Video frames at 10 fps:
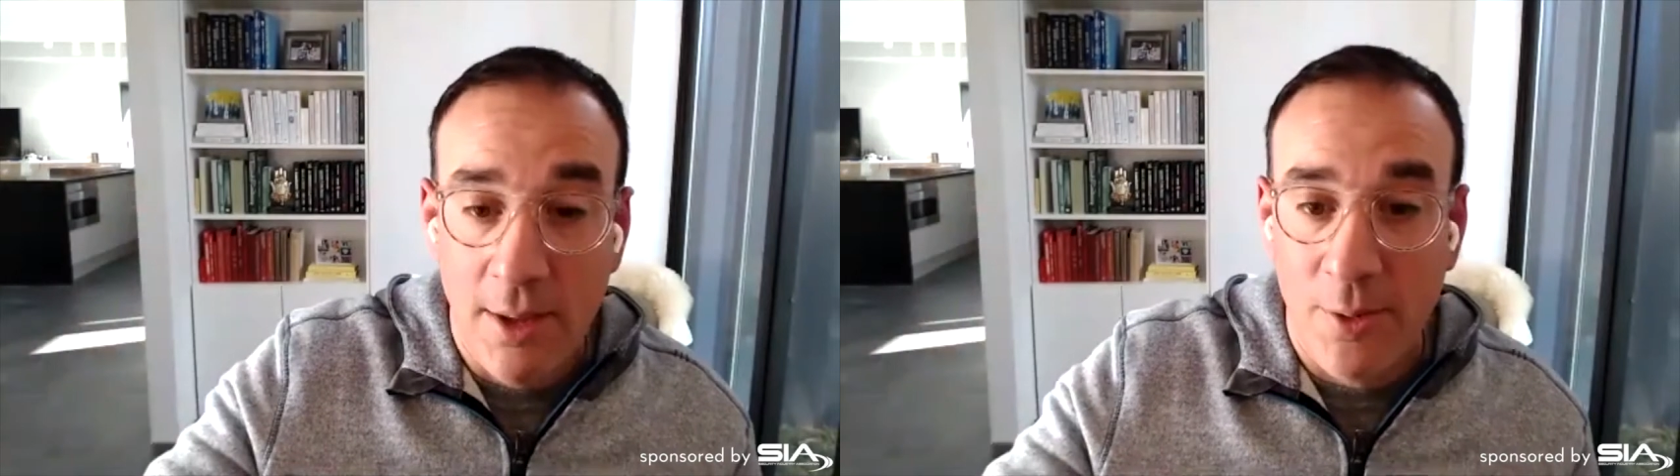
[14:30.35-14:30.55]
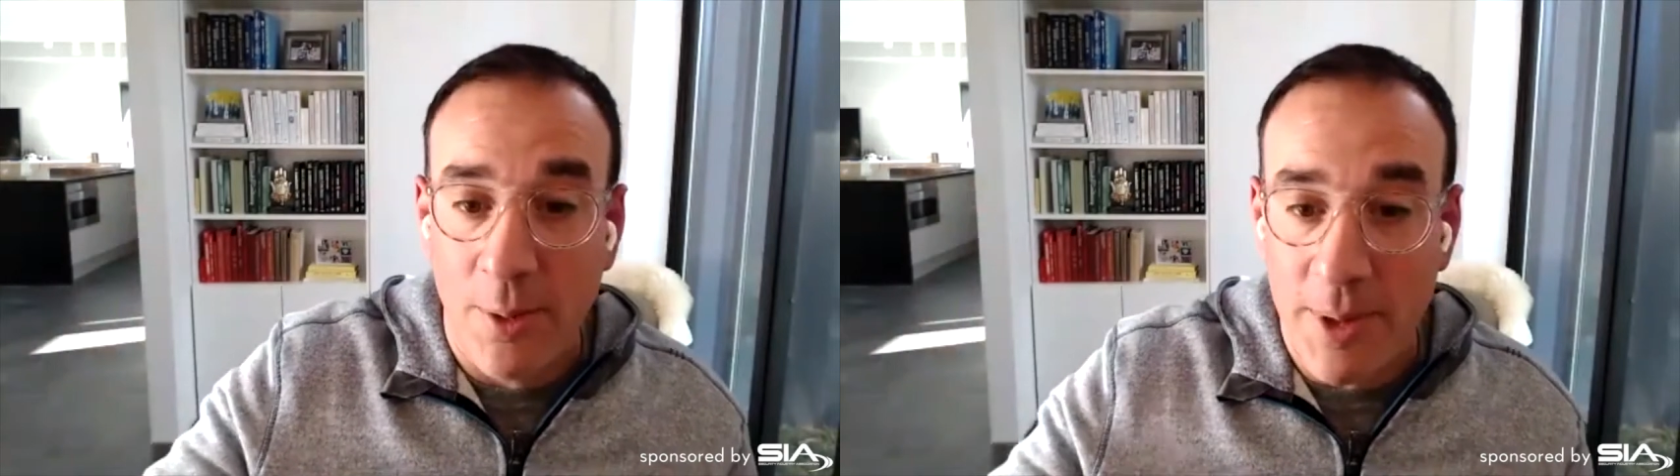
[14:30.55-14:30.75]

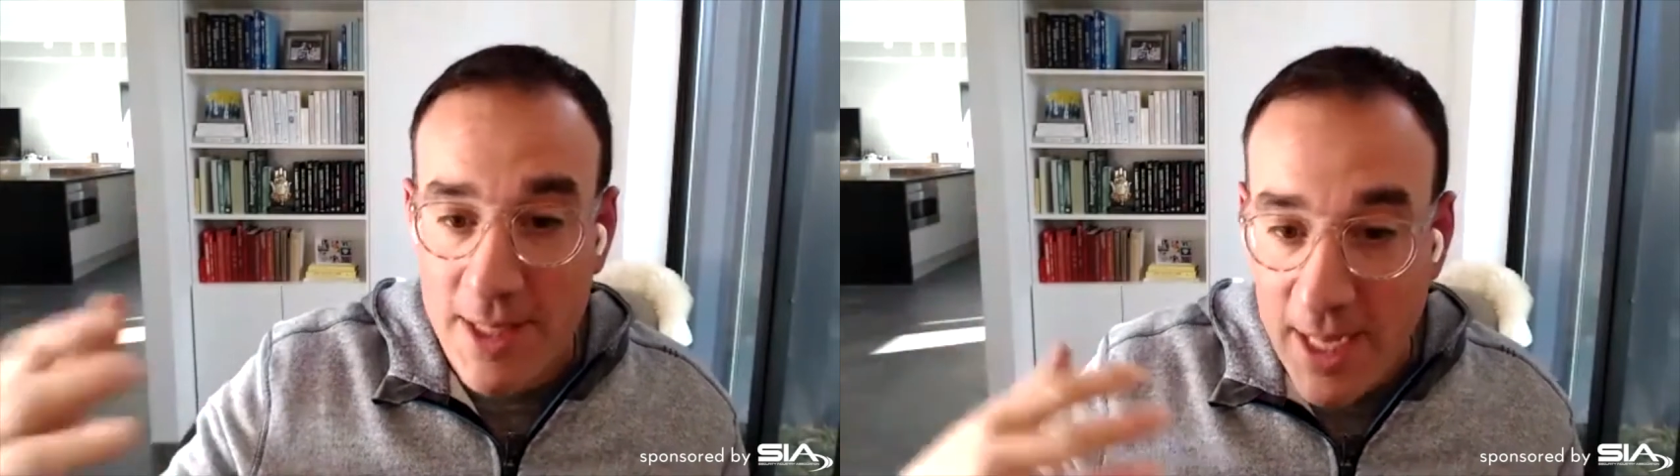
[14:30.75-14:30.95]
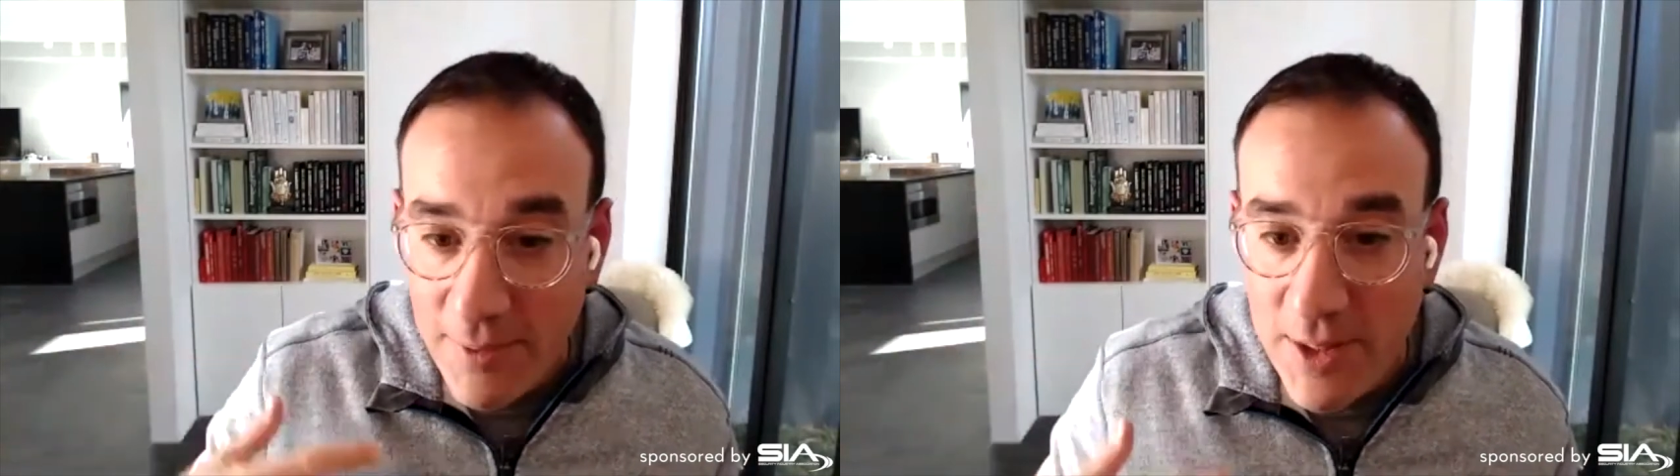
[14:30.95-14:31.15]
from a
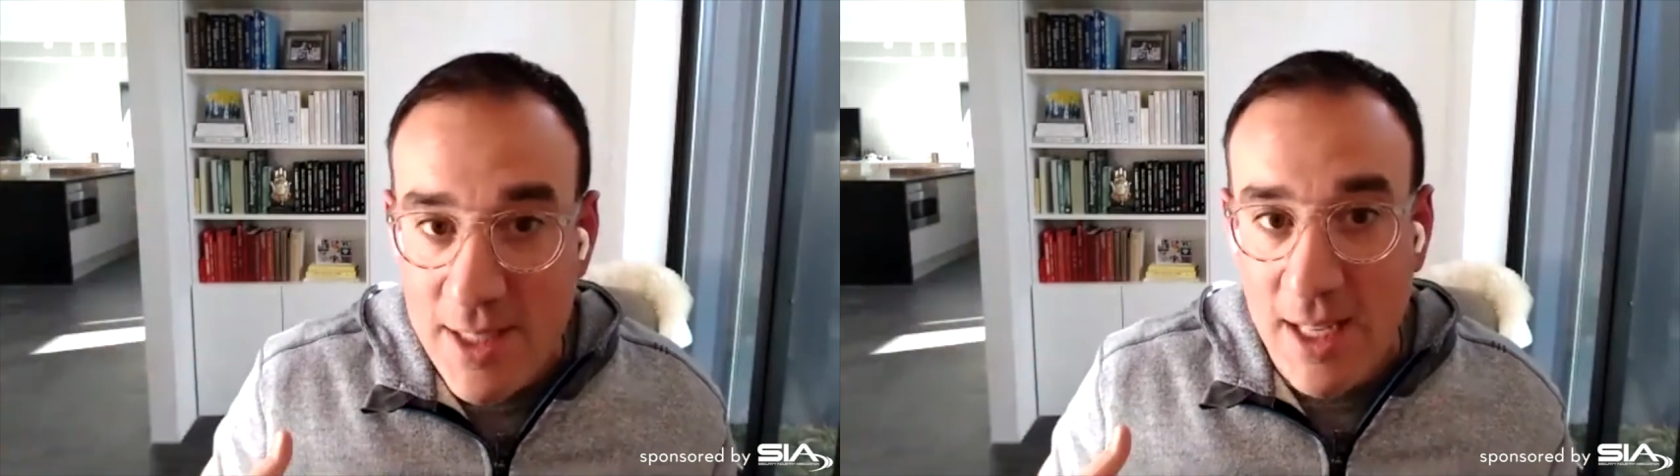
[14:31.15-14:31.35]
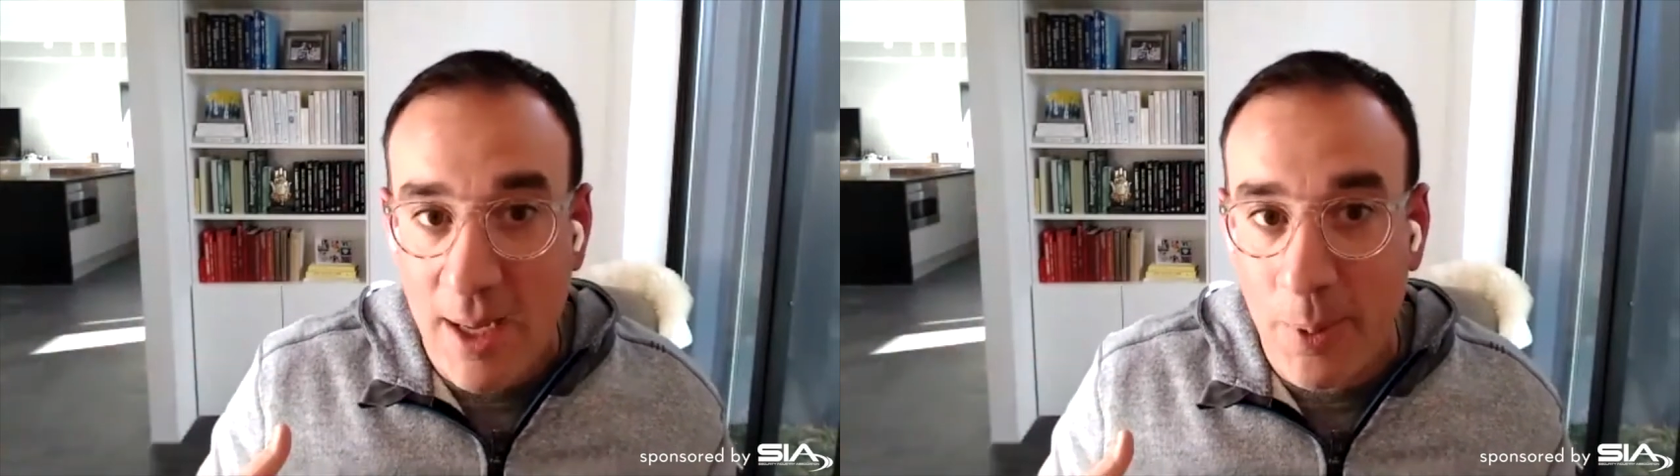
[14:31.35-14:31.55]
safety
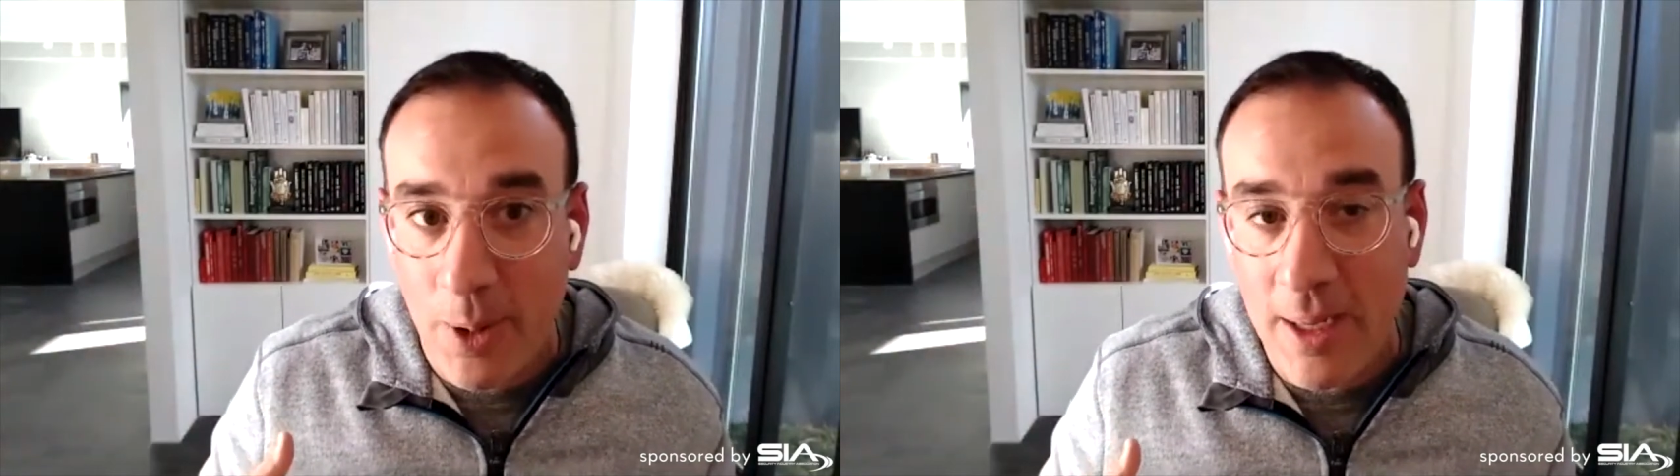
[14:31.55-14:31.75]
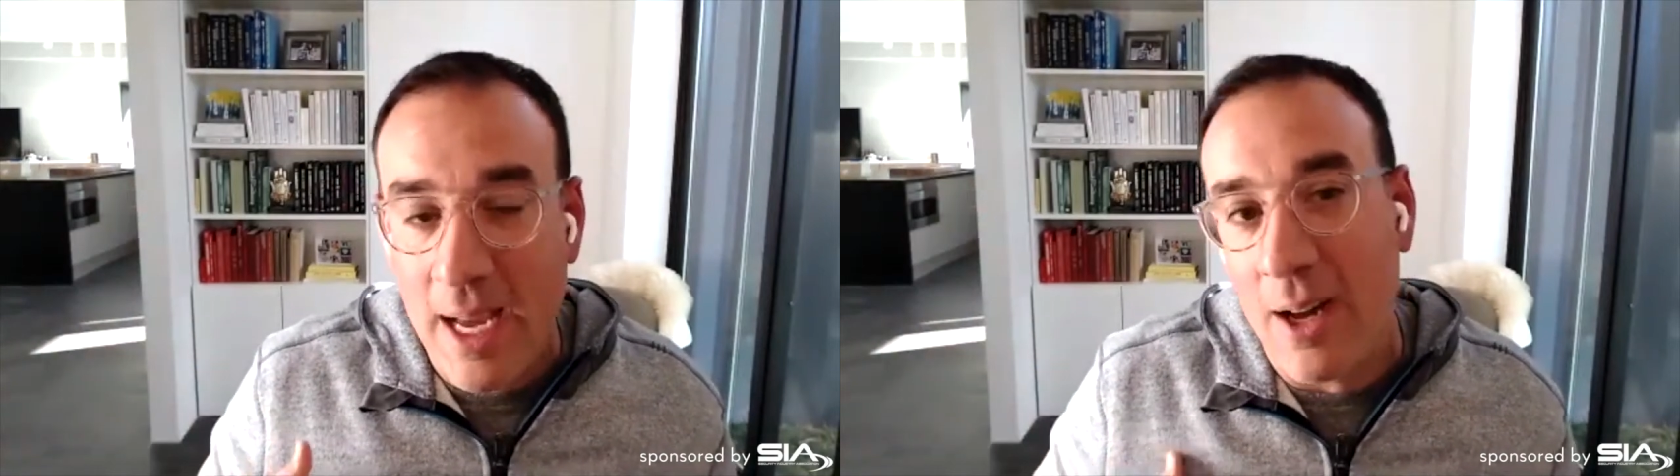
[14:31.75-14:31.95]

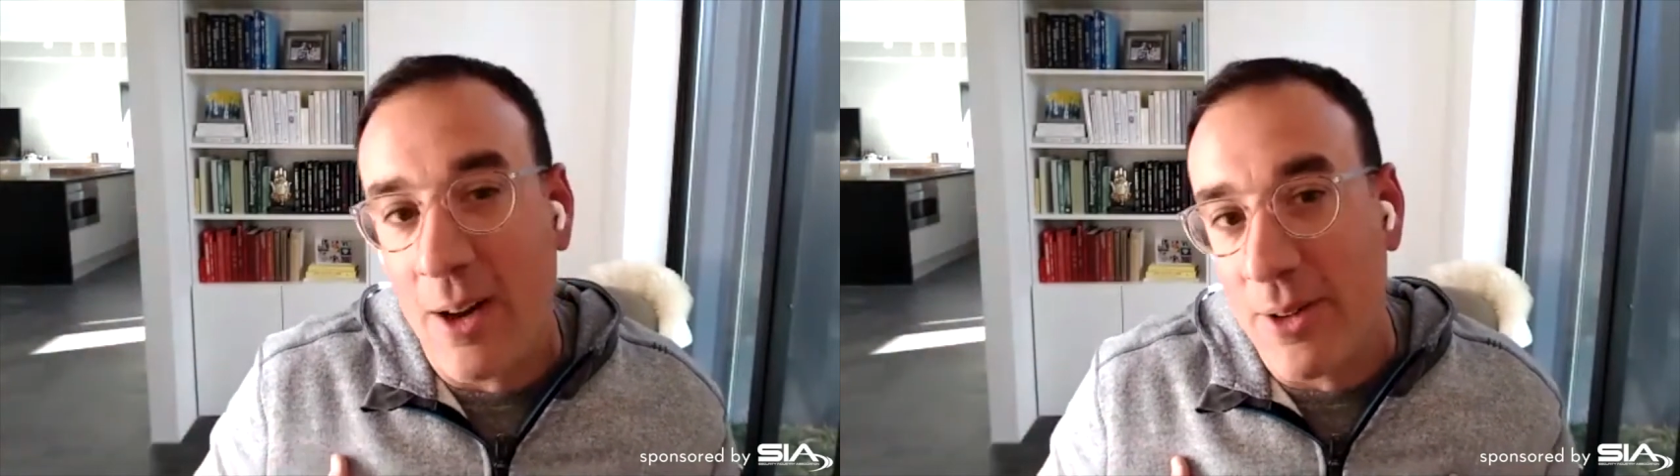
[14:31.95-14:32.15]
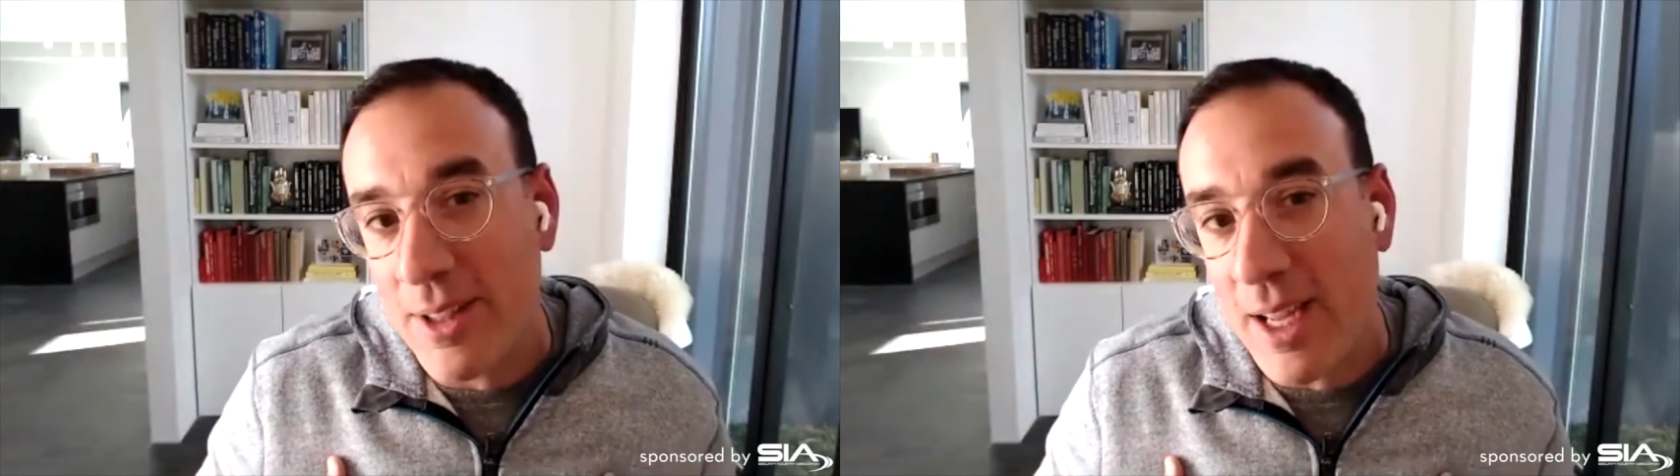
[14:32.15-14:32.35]
standpoint now